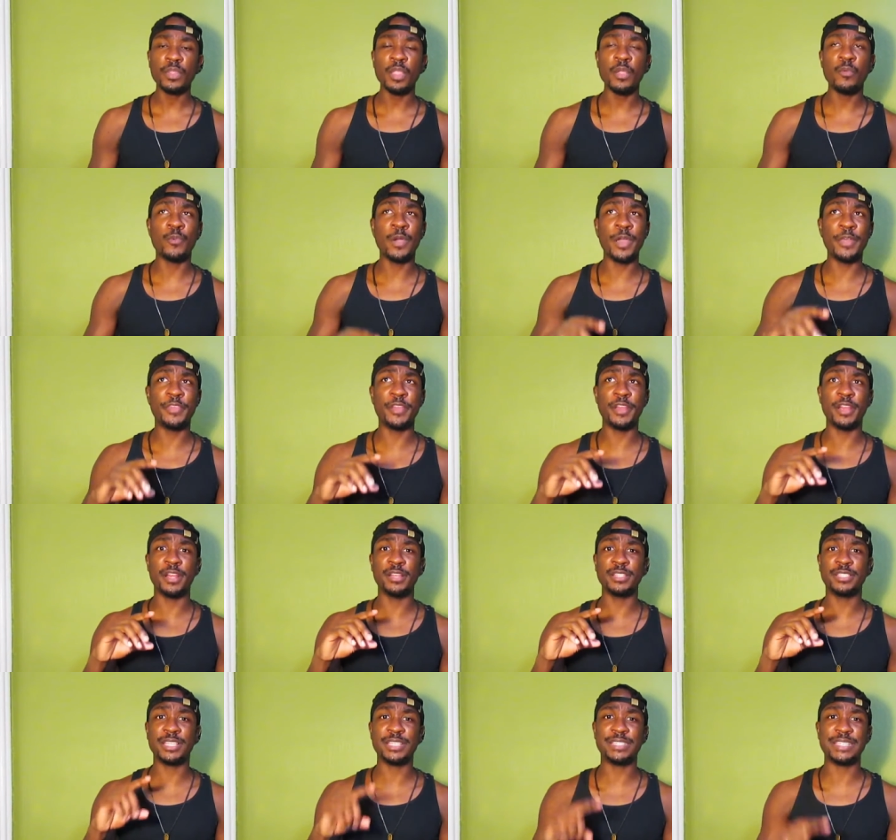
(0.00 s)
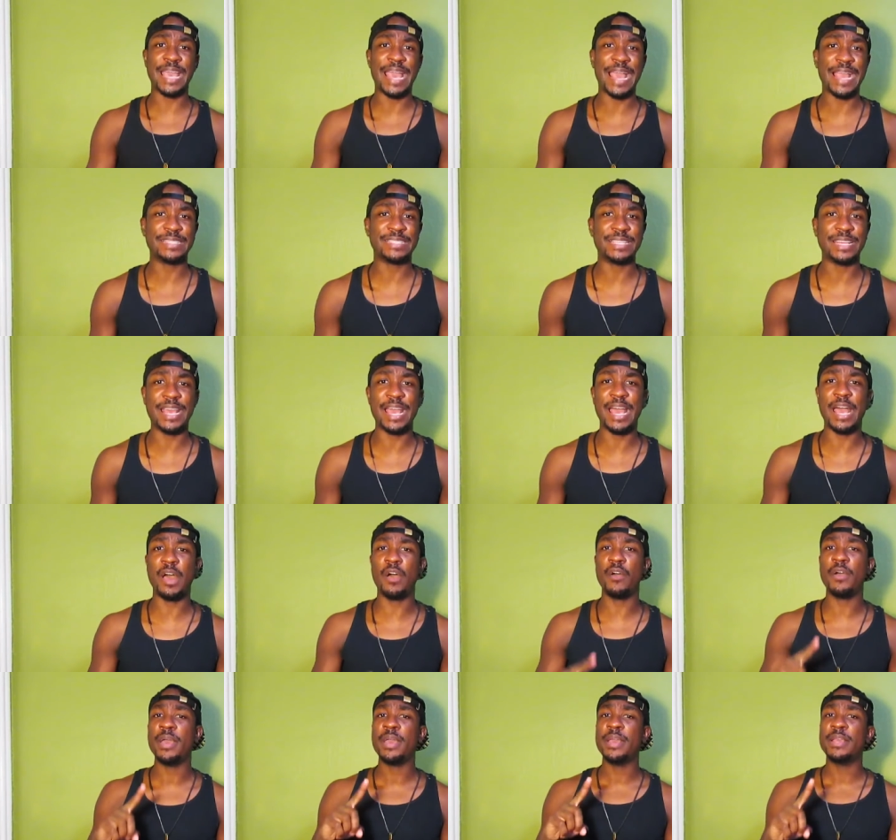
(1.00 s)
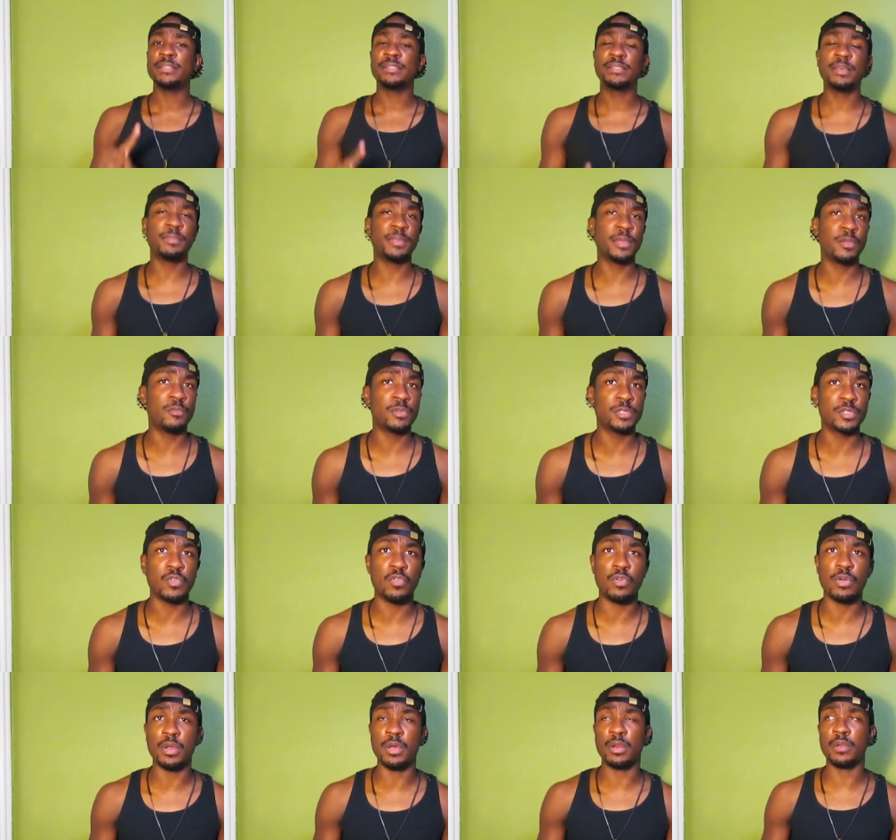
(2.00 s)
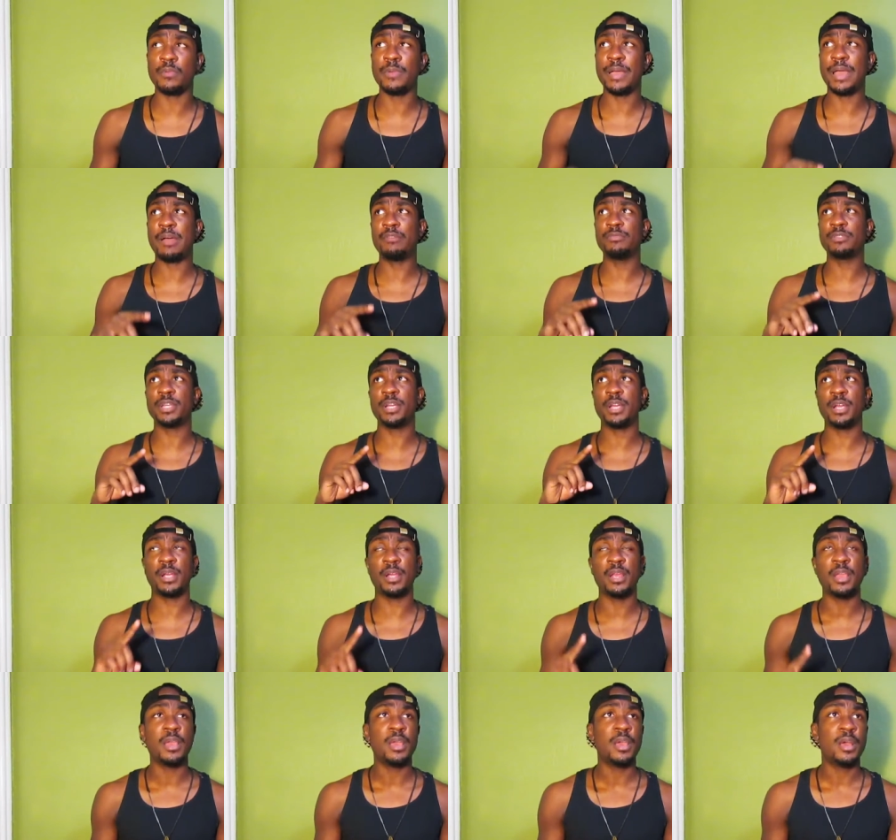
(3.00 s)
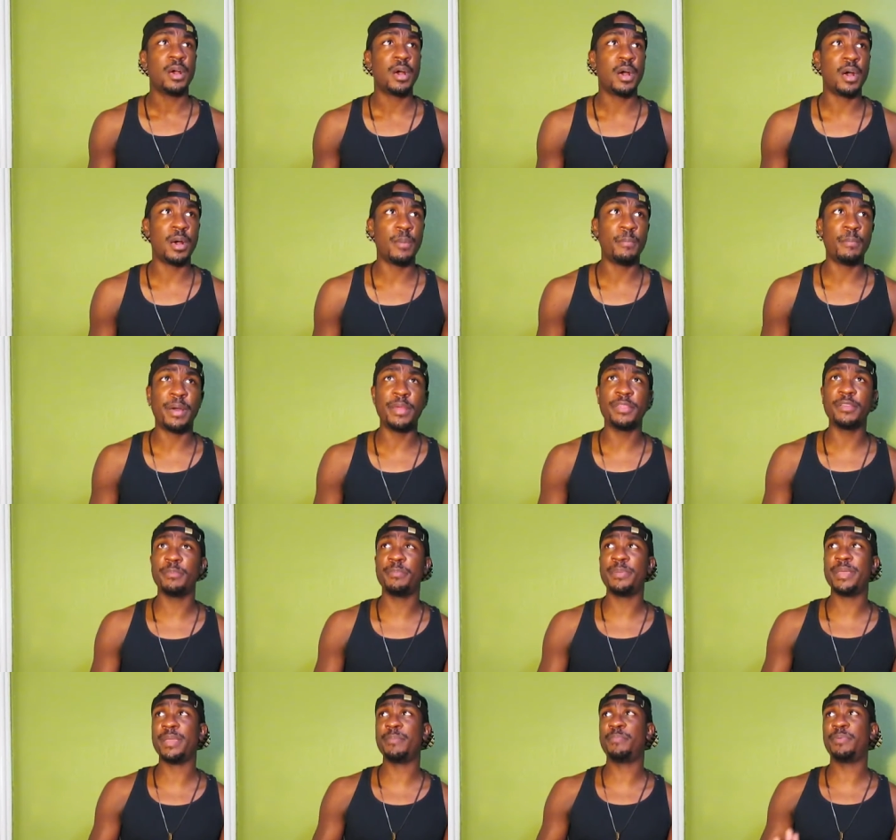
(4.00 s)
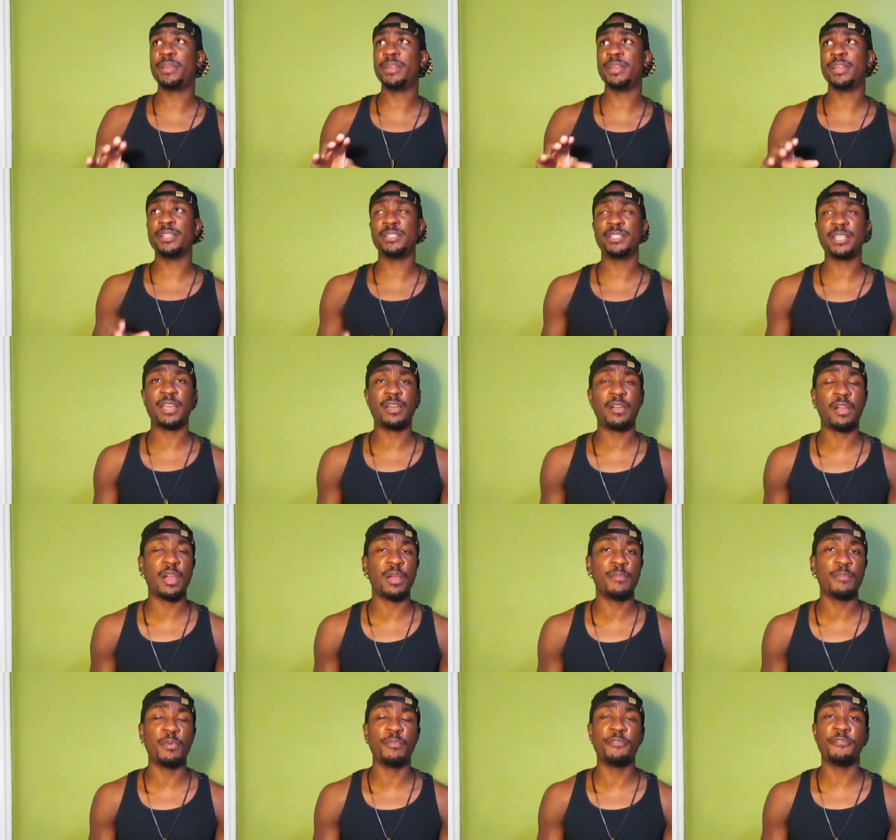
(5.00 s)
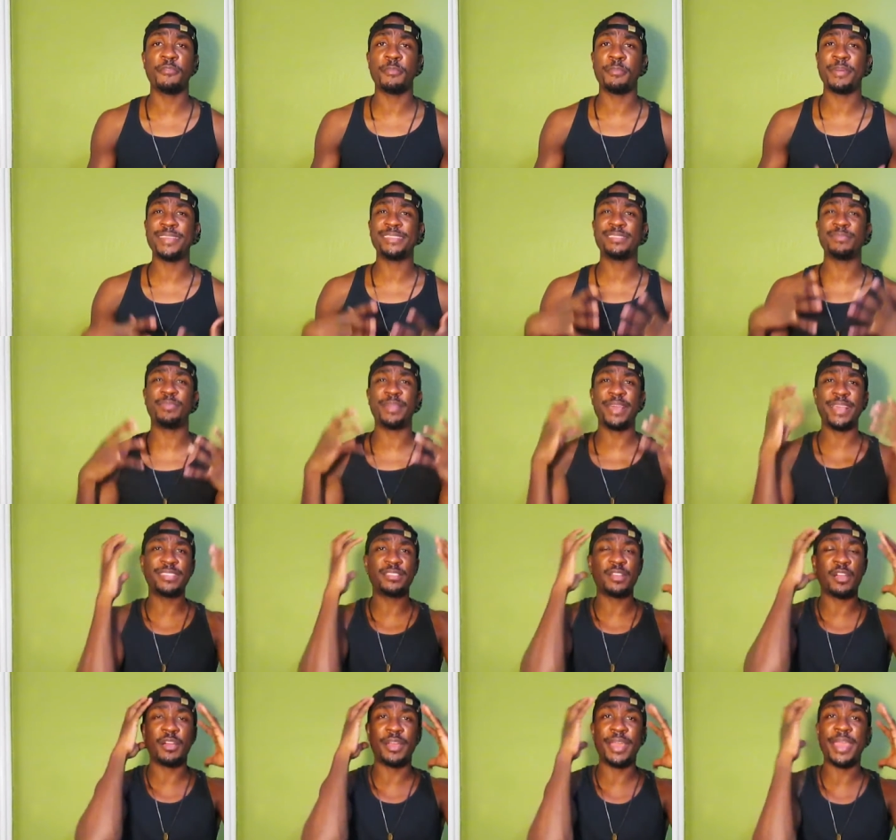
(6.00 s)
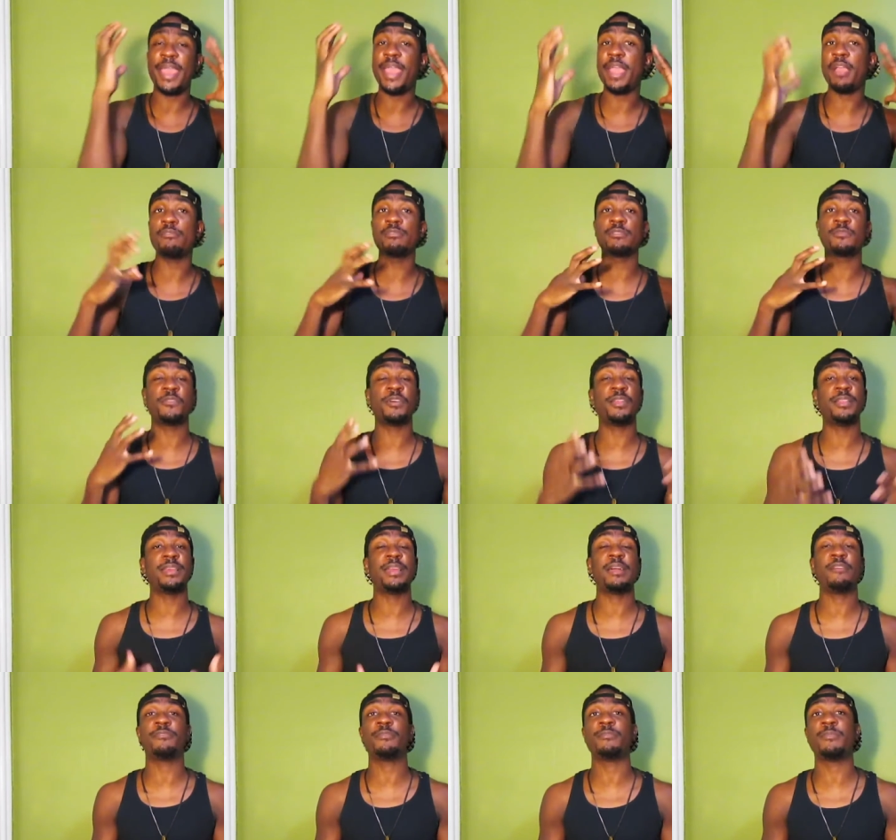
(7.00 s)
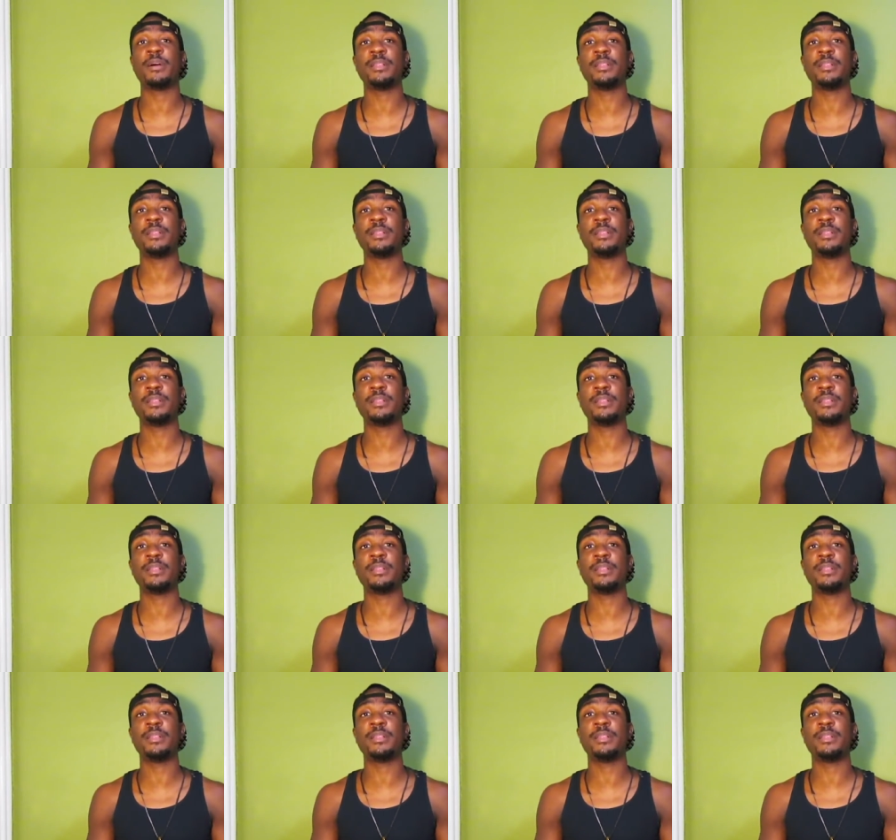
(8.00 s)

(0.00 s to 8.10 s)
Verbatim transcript: Whether she's acted out, something was going on around her, mother being put into jail, her moving from place to place, her hair was falling out from